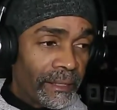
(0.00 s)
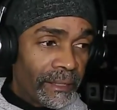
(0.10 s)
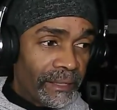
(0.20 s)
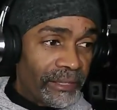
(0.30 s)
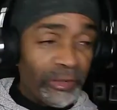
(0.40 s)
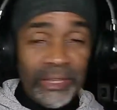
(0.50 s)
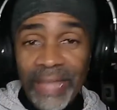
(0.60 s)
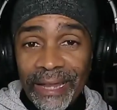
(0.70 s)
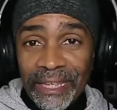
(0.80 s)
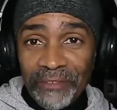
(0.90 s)
they're
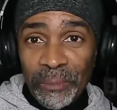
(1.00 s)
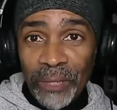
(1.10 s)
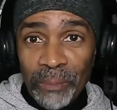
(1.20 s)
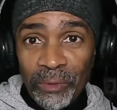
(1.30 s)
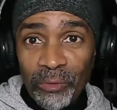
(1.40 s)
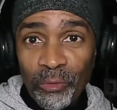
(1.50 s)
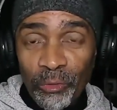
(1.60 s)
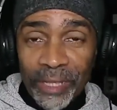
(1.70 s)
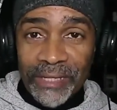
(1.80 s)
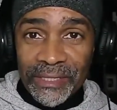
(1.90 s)
not giving people
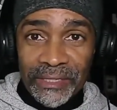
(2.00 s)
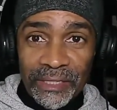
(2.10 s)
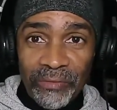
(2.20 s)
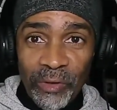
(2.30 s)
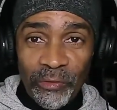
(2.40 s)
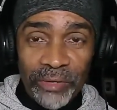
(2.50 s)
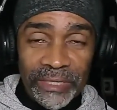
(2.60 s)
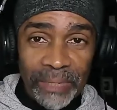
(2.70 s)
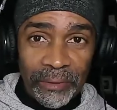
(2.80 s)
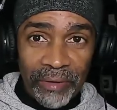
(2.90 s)
reasons to vote for the
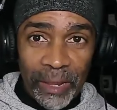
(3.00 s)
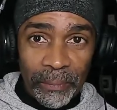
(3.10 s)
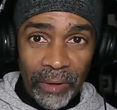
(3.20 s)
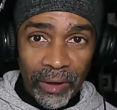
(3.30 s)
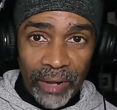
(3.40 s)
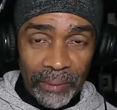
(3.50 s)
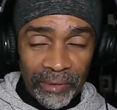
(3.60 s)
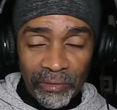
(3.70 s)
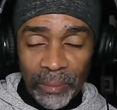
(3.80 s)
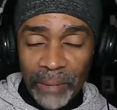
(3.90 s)
the
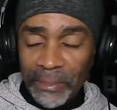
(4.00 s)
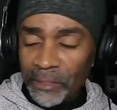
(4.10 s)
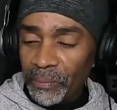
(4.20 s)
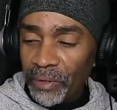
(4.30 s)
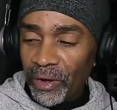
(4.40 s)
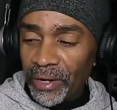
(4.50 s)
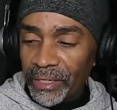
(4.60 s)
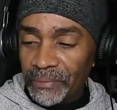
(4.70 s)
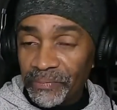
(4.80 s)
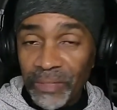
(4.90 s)
Republican
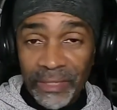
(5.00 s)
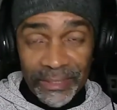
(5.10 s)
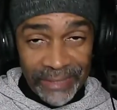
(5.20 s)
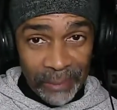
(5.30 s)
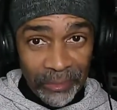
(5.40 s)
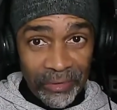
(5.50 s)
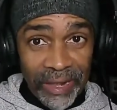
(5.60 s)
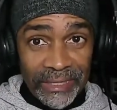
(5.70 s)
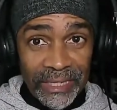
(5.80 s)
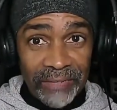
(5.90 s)
Party. The
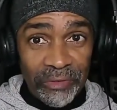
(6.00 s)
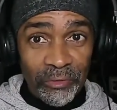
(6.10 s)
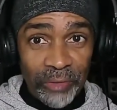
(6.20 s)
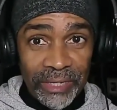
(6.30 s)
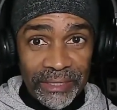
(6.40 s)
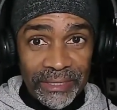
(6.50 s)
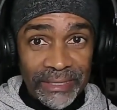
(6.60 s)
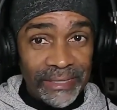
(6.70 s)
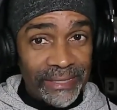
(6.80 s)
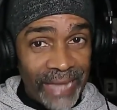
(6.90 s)
Democrats are given reasons
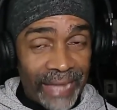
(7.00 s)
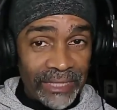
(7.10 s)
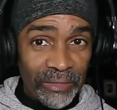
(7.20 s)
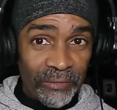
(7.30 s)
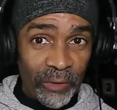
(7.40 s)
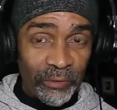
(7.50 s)
not to vote for the